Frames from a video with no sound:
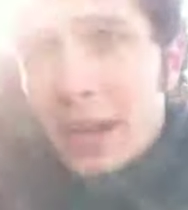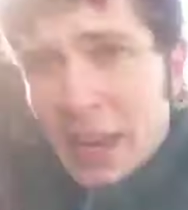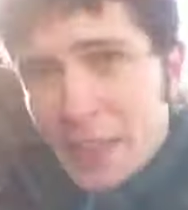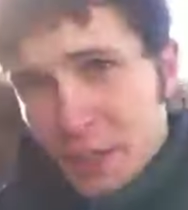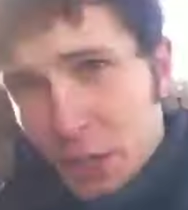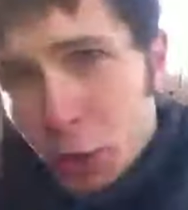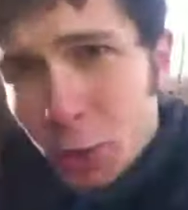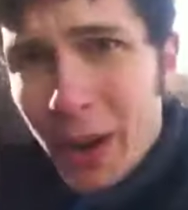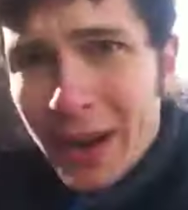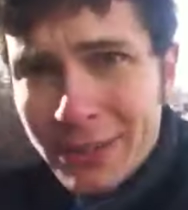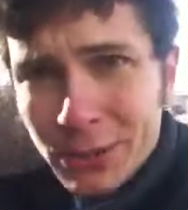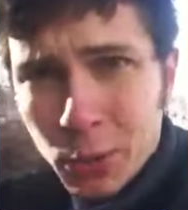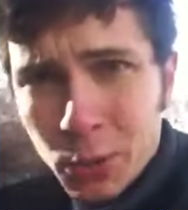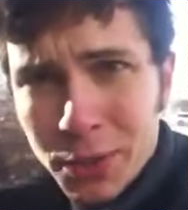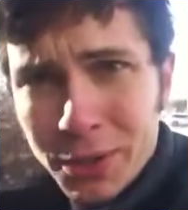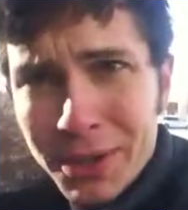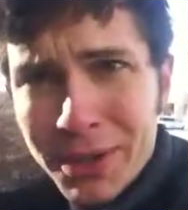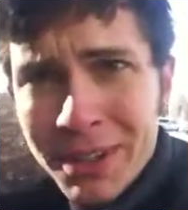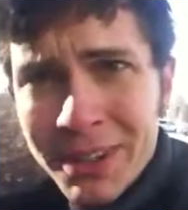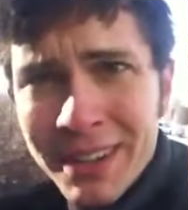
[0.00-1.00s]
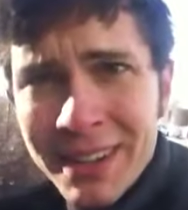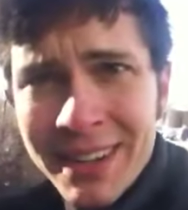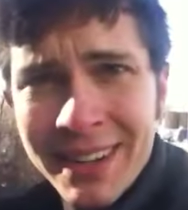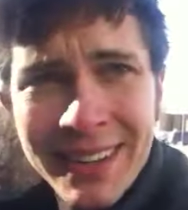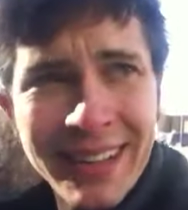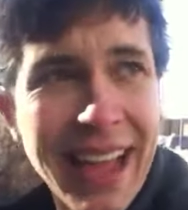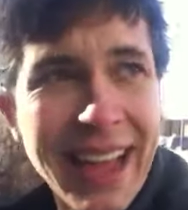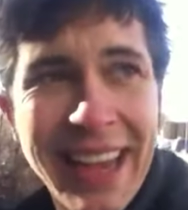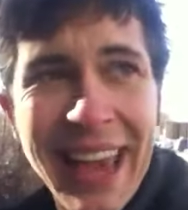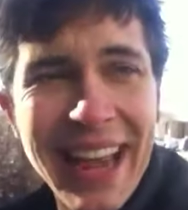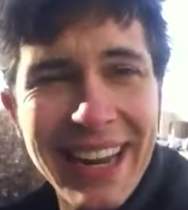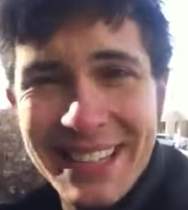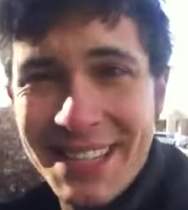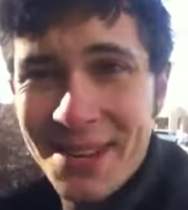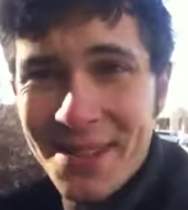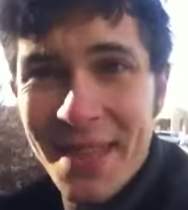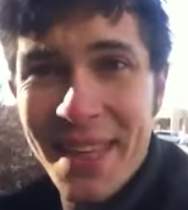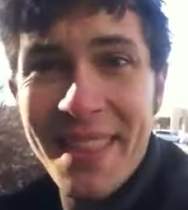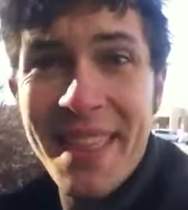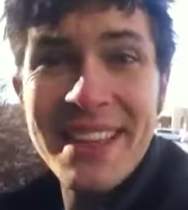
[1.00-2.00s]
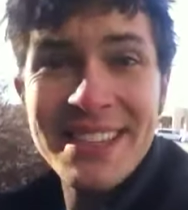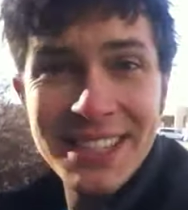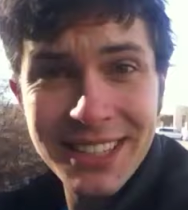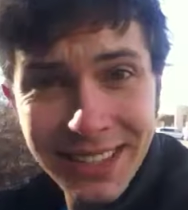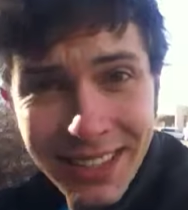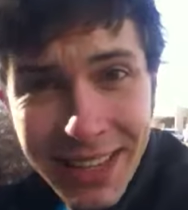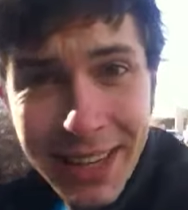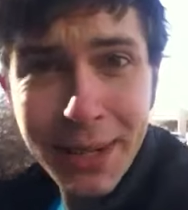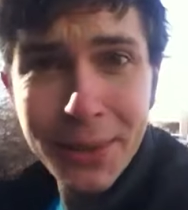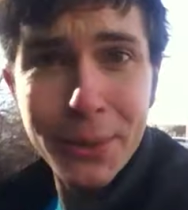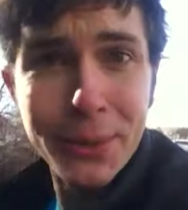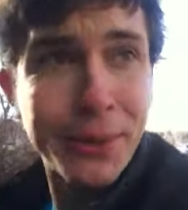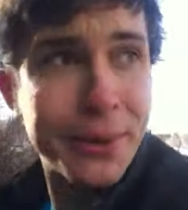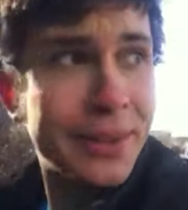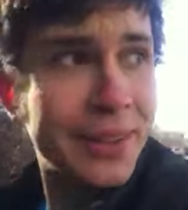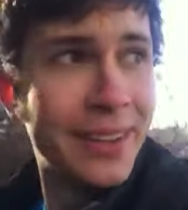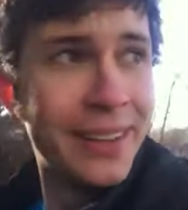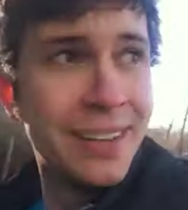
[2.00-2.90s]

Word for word: in the correct order? I can't do that, that's illegal.